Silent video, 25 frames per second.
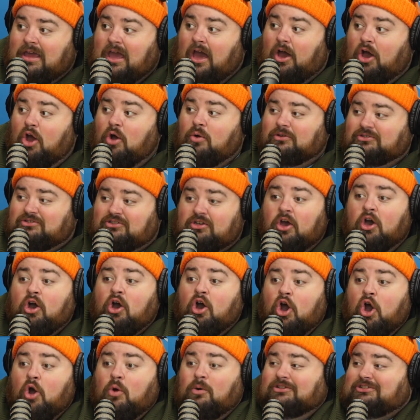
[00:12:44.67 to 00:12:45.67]
yeah. Who
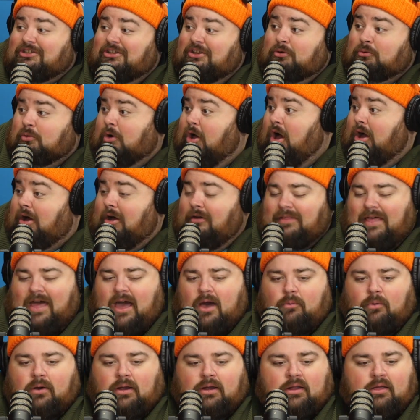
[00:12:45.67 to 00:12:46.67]
was in the wrong on
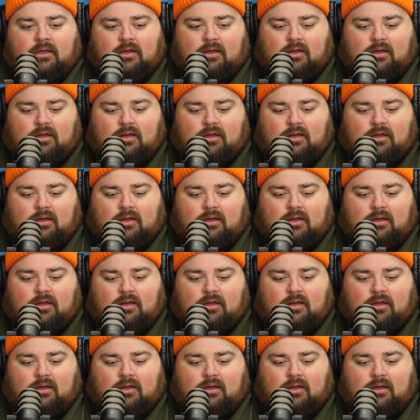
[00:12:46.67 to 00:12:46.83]
that one?